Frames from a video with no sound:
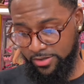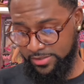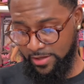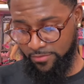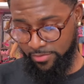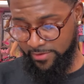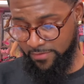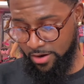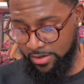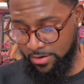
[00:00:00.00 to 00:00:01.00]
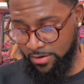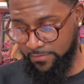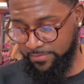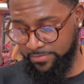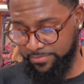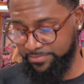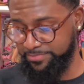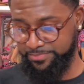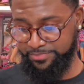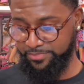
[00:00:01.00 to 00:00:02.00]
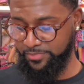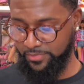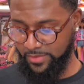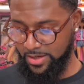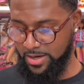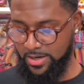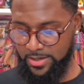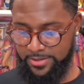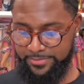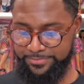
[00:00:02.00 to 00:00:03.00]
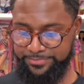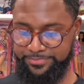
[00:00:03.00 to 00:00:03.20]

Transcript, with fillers: stuff gonna be falling off. Um,